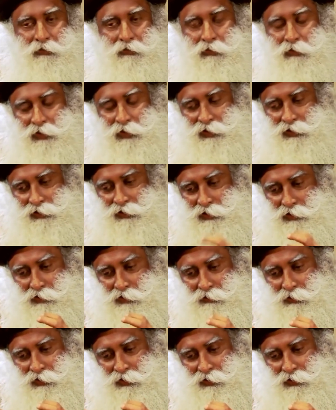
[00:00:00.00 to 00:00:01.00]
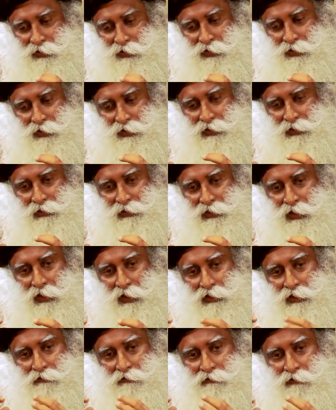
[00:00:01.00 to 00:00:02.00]
What is human is
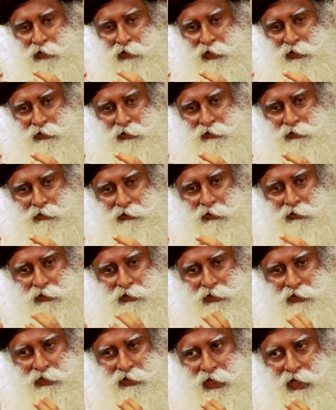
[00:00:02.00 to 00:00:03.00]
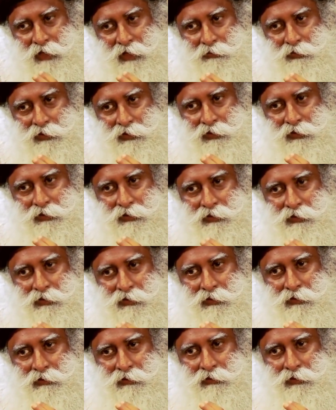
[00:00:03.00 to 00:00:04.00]
not defined, not described.
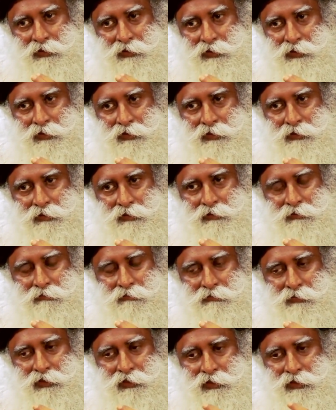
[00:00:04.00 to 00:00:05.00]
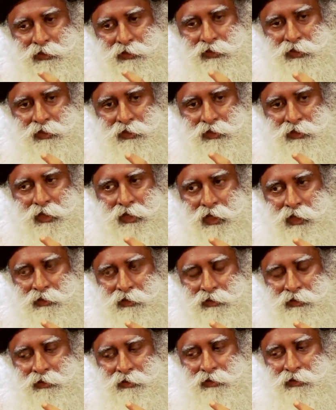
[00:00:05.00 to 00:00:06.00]
It is just
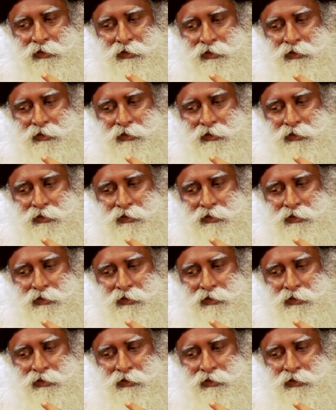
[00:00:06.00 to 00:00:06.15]
that.